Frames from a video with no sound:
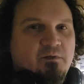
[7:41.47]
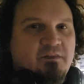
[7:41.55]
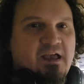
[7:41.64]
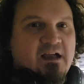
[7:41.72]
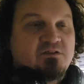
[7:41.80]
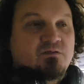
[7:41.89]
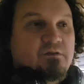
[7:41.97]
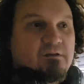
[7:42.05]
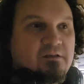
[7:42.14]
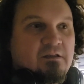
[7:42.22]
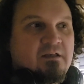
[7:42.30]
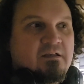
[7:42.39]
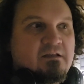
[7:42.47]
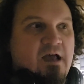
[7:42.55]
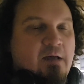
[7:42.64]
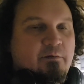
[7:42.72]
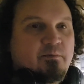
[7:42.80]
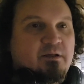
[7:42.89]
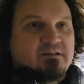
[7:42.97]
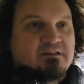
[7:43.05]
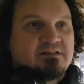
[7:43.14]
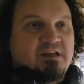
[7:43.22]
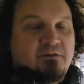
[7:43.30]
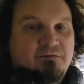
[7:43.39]
But the actual Hobbyplex
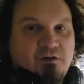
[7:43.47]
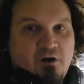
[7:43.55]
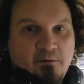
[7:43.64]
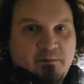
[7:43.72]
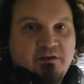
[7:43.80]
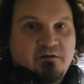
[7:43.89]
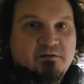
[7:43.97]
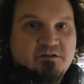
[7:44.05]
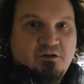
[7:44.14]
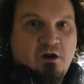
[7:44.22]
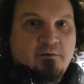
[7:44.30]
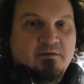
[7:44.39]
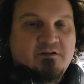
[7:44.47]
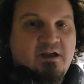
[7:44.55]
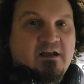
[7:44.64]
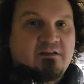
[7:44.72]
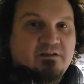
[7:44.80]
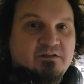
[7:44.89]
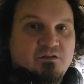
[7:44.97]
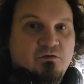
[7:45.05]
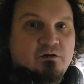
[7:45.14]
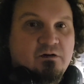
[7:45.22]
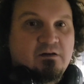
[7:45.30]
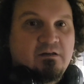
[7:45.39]
itself, the carpet, the original carpet track and the
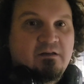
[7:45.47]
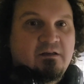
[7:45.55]
store,